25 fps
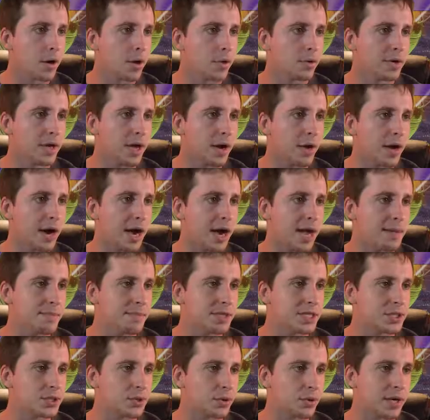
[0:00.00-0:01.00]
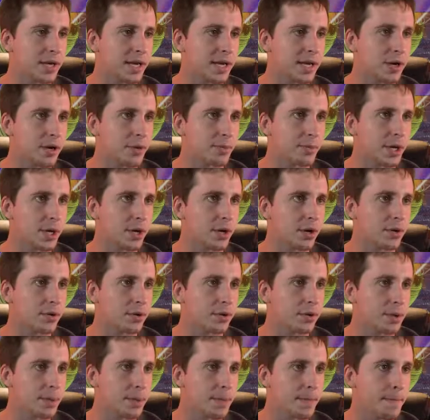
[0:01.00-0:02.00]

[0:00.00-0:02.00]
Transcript: Ooh, now I'm in tornado mode.